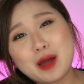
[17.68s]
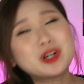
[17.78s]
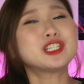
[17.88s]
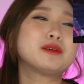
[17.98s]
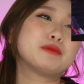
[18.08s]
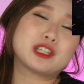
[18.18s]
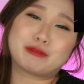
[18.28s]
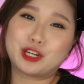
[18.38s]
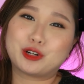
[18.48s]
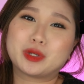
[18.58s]
I watched the music
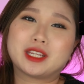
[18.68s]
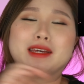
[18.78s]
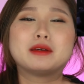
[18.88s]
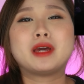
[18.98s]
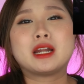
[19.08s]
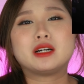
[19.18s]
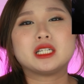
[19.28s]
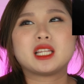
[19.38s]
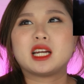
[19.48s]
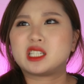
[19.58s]
video with him and I
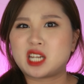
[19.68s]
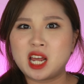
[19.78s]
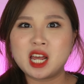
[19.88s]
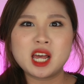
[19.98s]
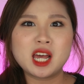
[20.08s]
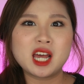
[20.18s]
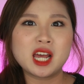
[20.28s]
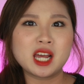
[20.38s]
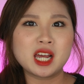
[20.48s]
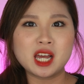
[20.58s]
was like, dang,
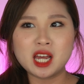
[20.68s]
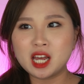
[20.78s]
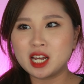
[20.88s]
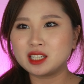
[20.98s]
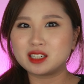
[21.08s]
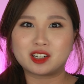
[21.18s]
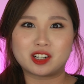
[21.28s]
the